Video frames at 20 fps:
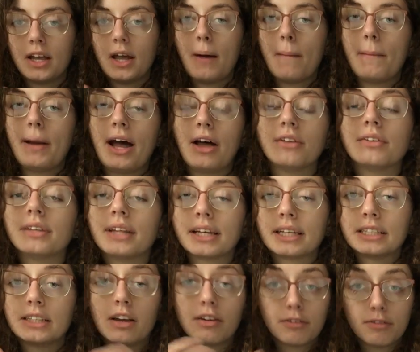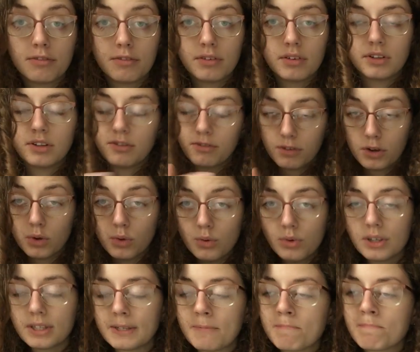come out and like
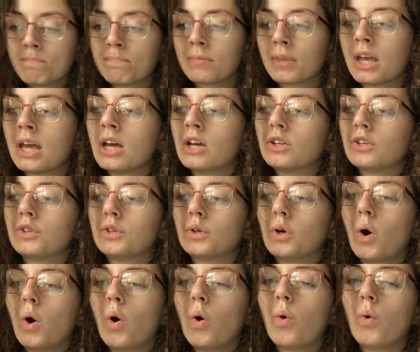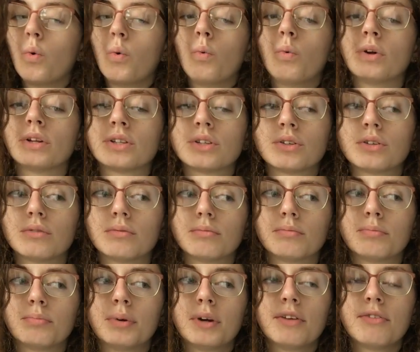diffuse. So what's
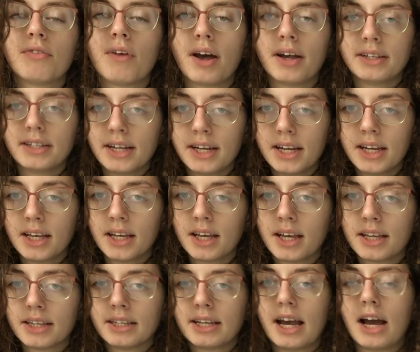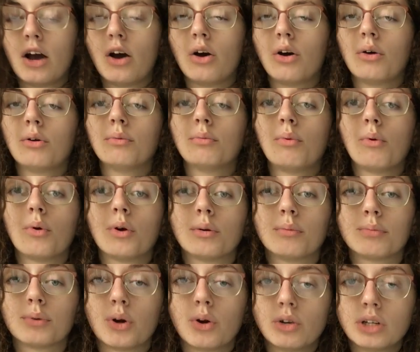pretty fascinating is how
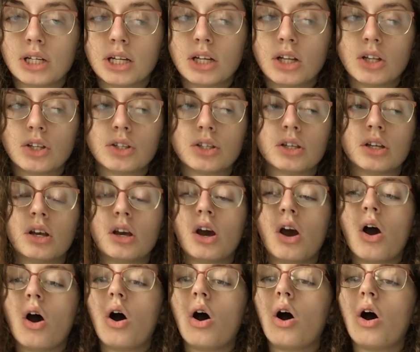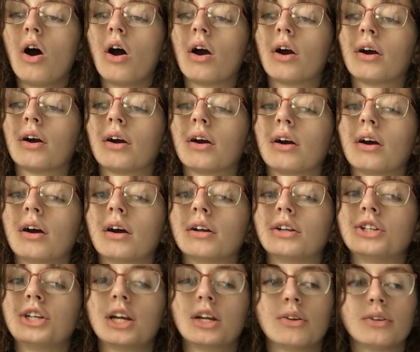Porin proteins are
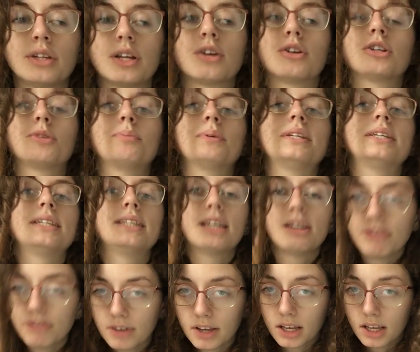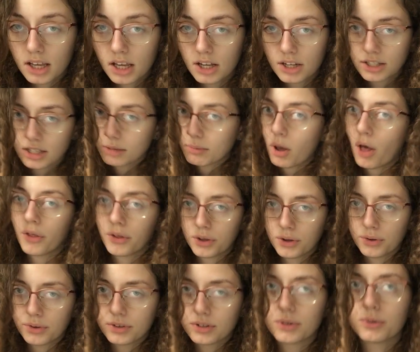channels that are specific to the
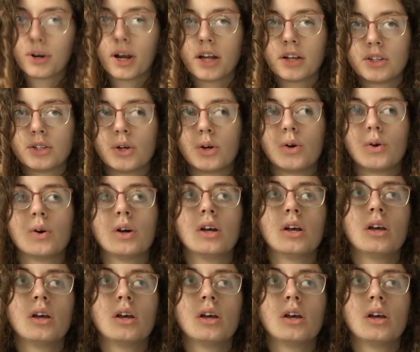molecules, right? So